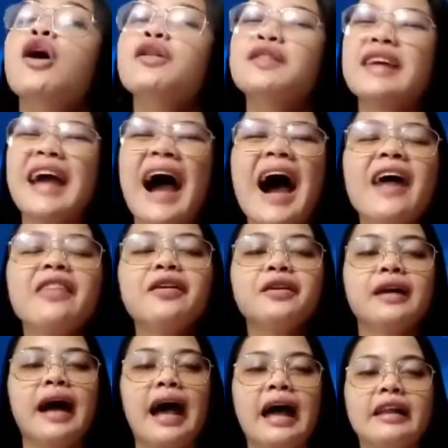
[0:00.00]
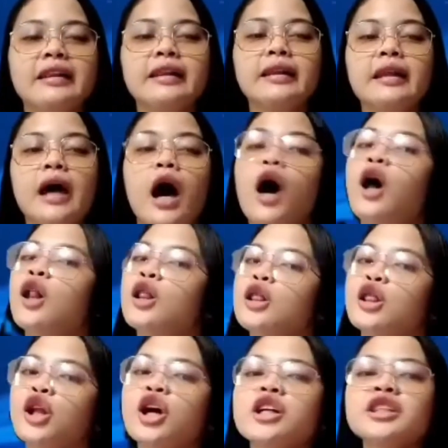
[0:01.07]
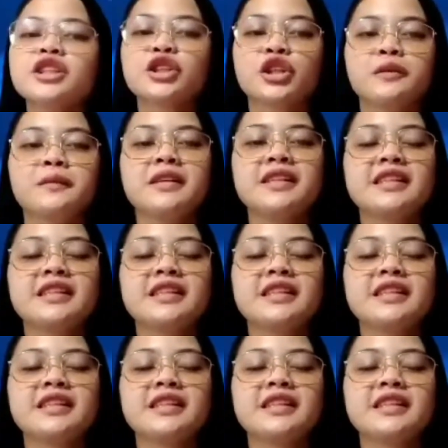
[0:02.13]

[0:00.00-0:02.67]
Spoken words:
On the other hand, long-term